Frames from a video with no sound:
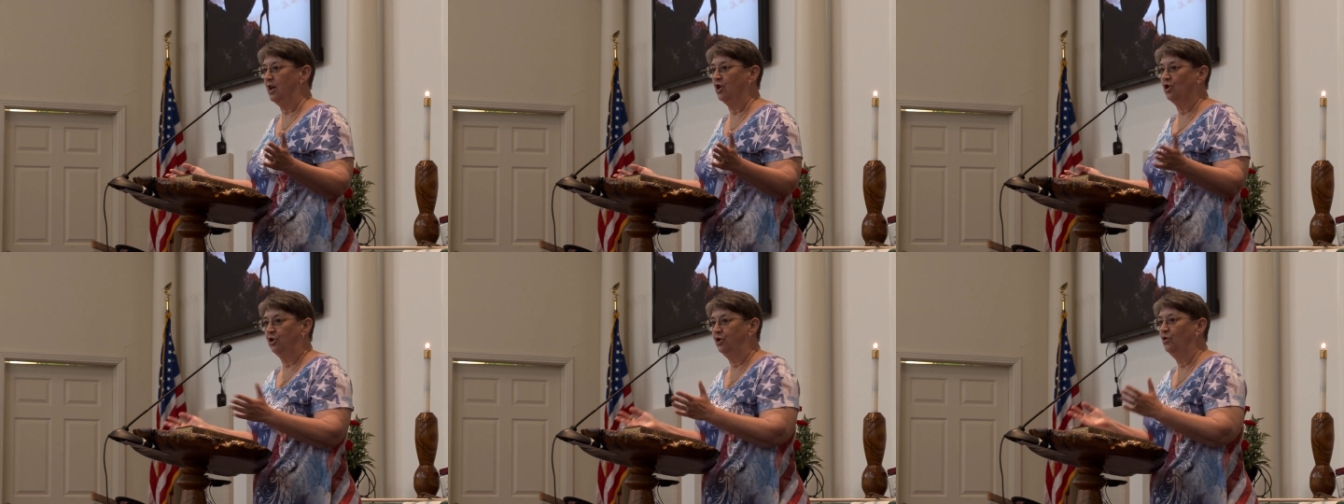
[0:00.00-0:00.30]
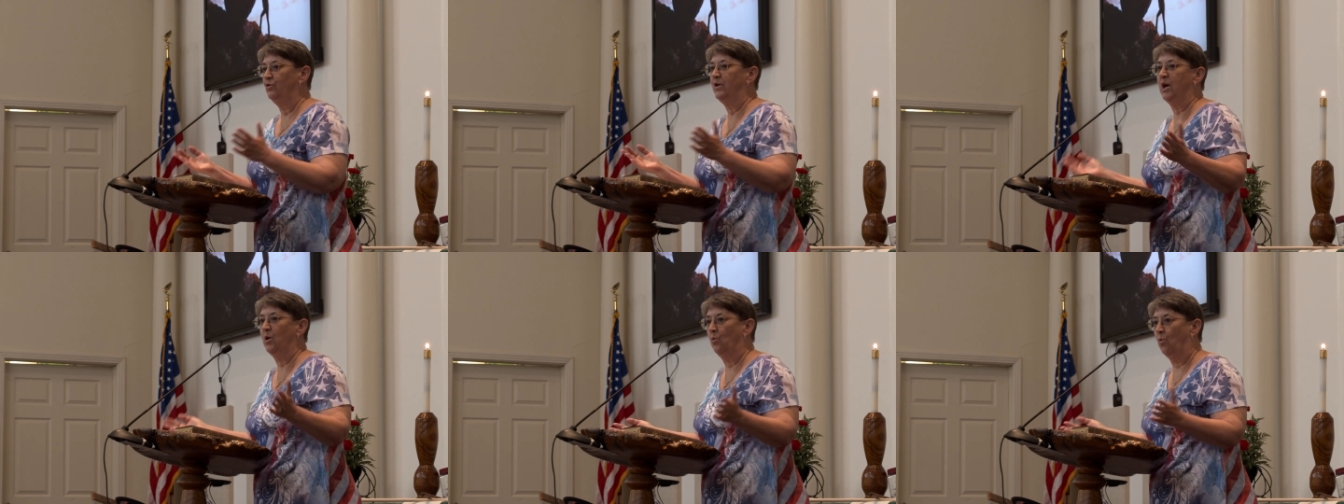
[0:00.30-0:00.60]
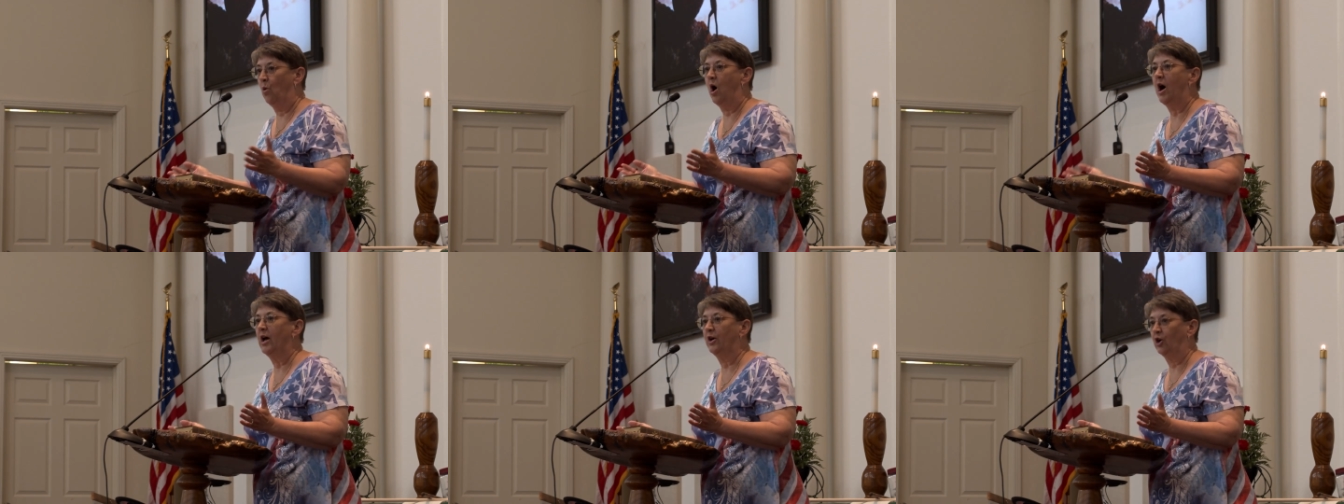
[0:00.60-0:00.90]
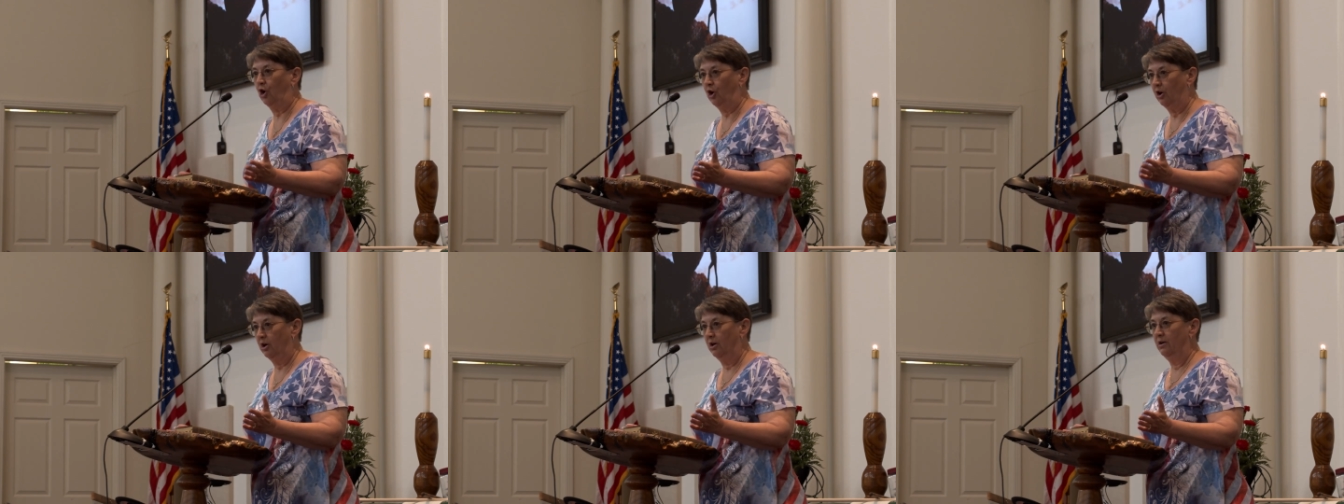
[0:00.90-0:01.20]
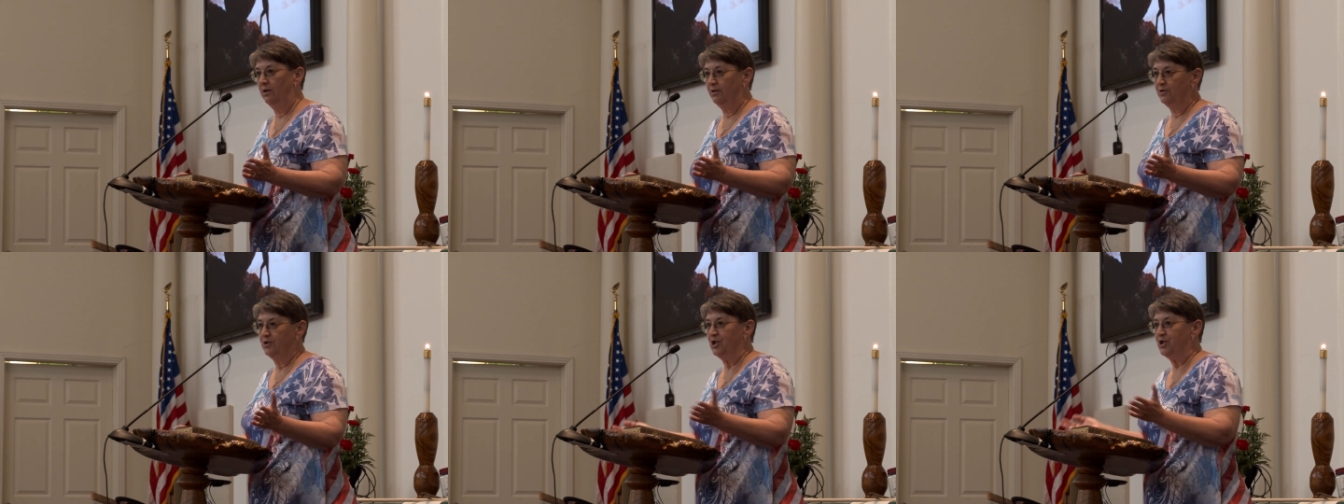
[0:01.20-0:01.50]
including water,
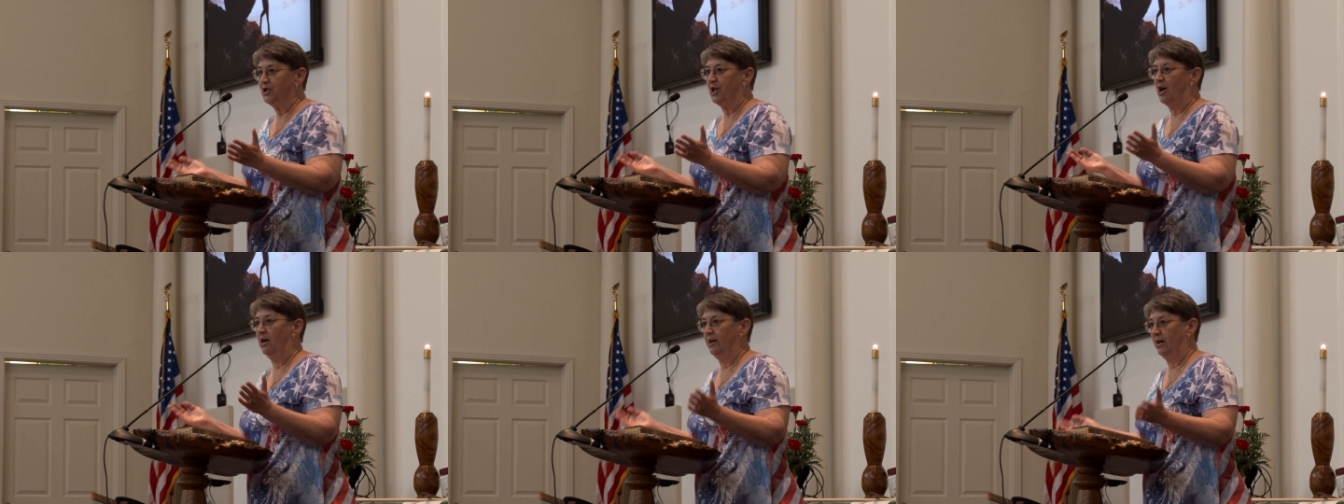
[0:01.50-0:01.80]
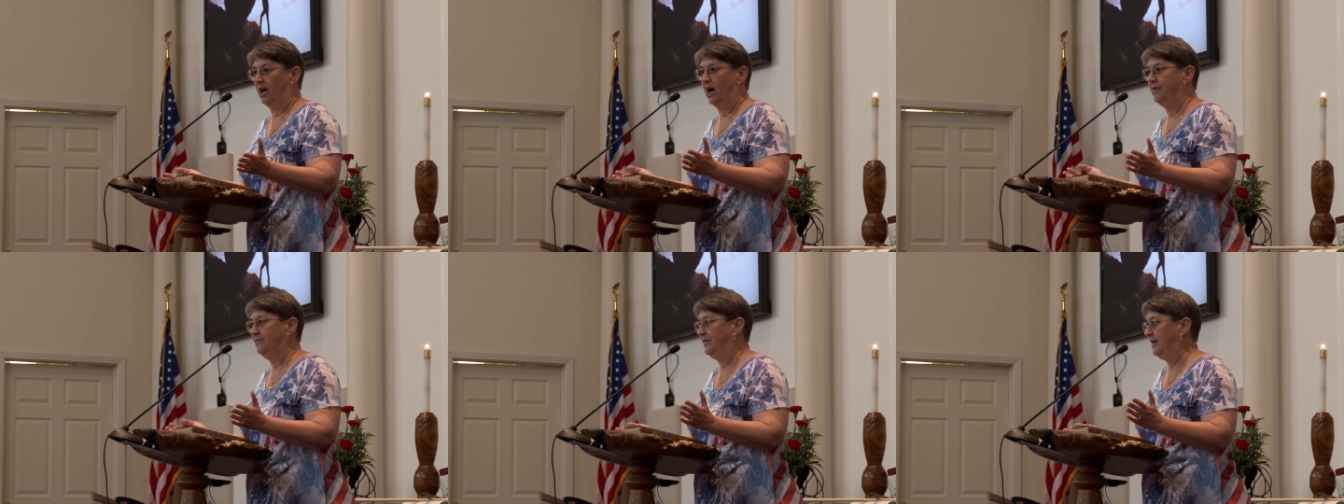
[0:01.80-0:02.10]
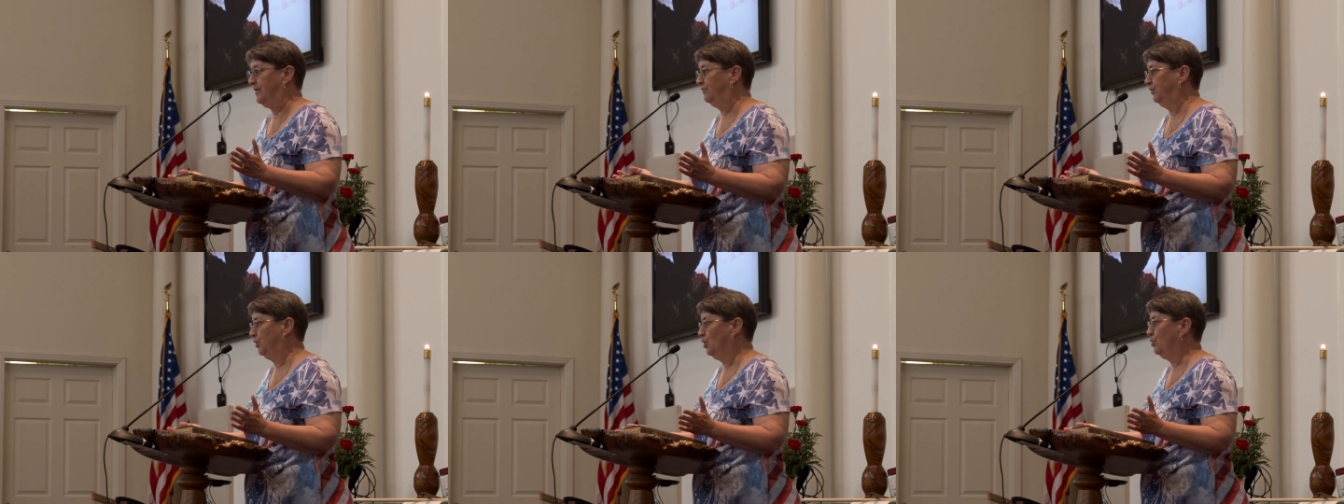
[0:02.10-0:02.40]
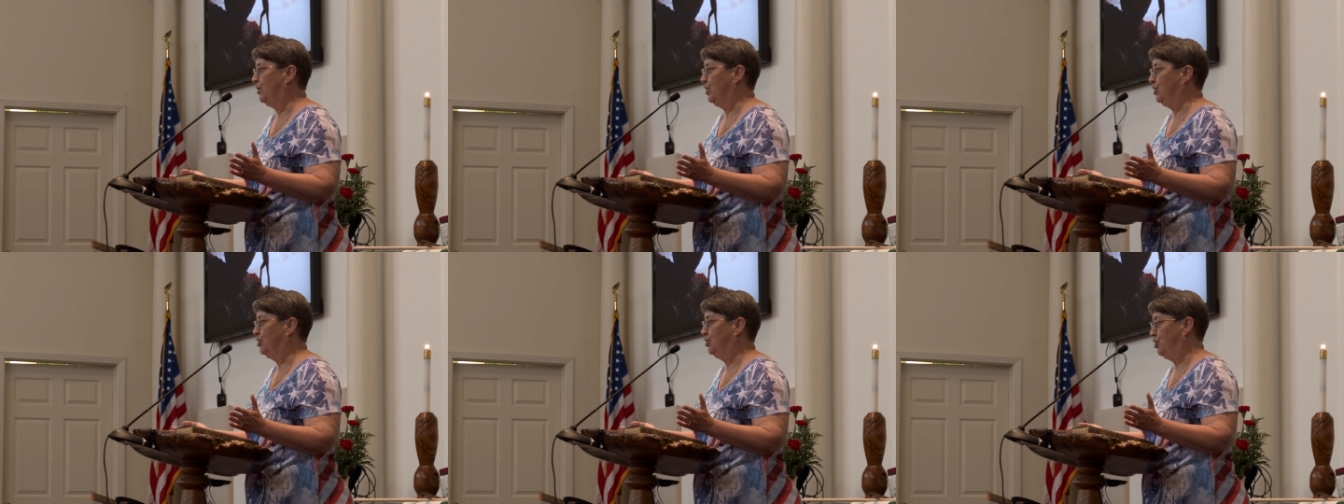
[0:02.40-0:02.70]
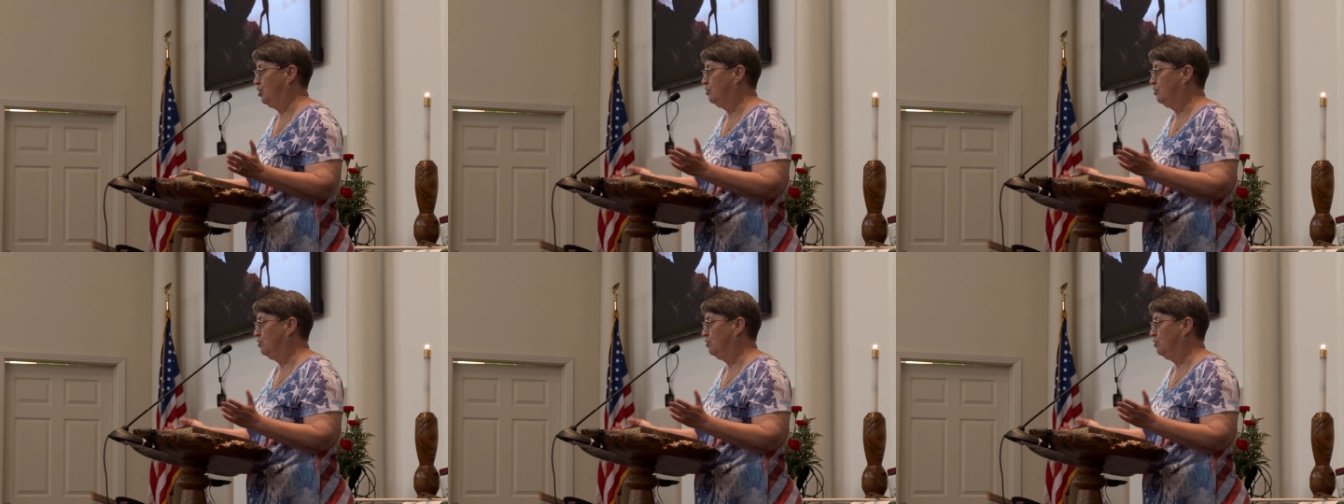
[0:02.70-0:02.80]
just on IV fluids.